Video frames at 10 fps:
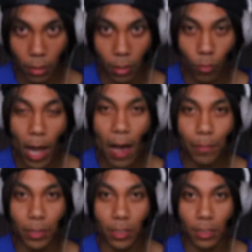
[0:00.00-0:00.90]
And what
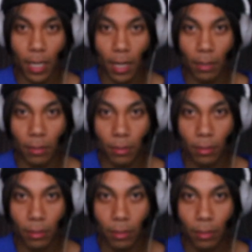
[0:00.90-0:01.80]
happens is that
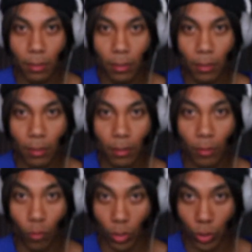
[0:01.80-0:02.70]

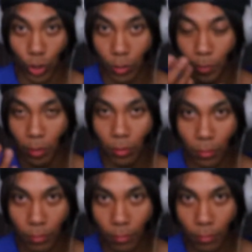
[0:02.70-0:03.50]
once you spew,